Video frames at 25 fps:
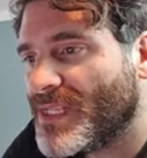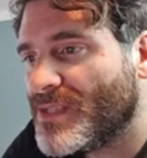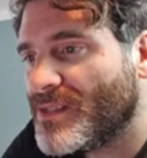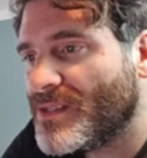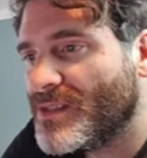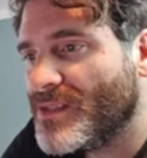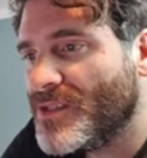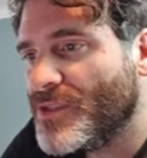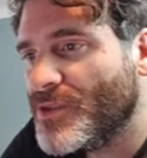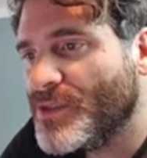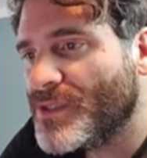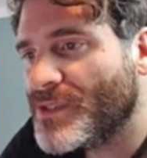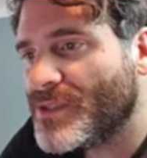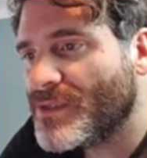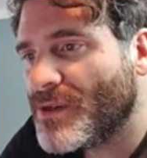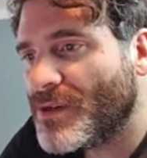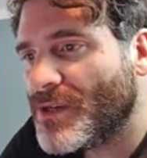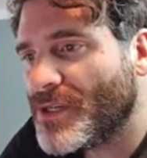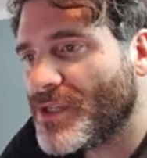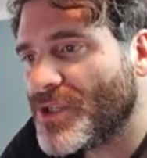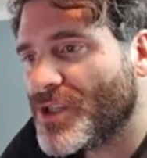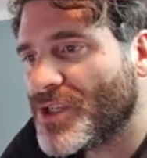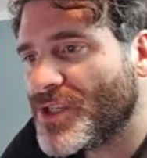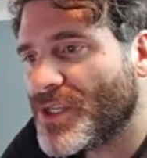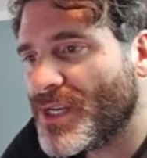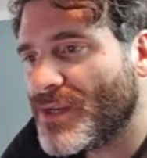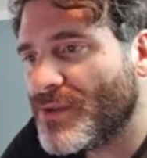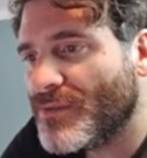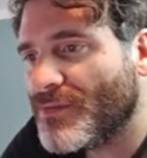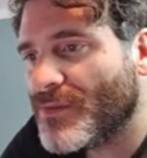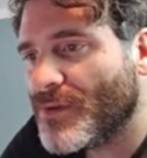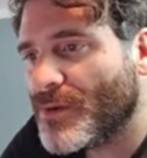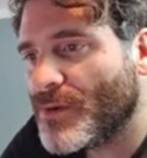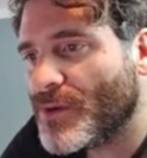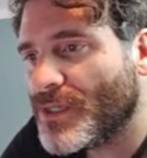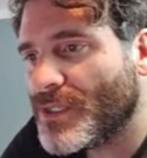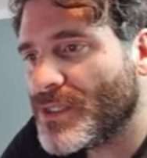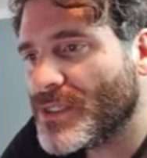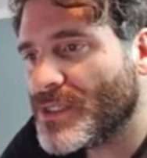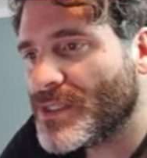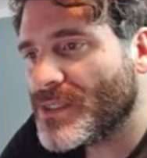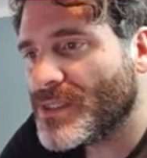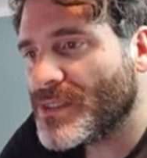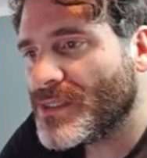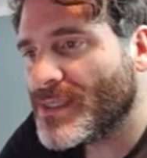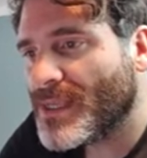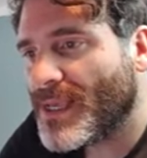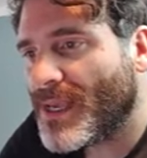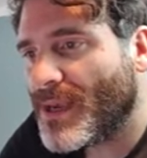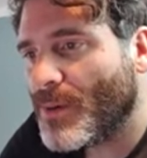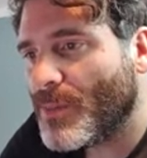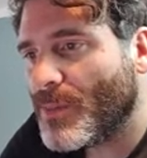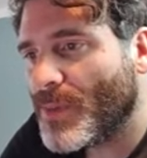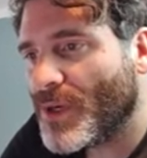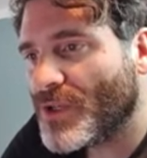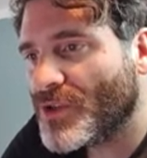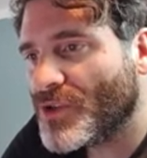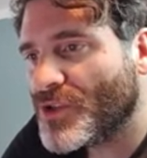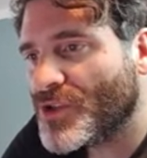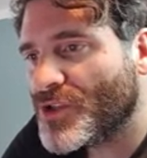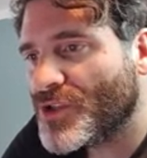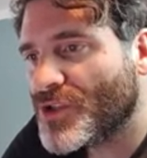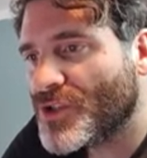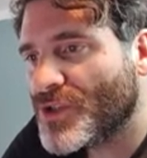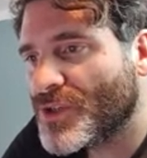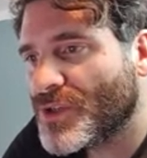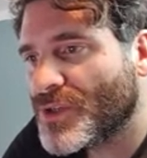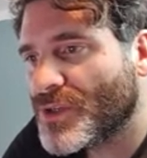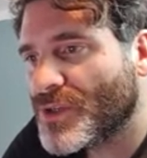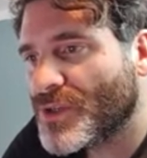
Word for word: new search, and of course how much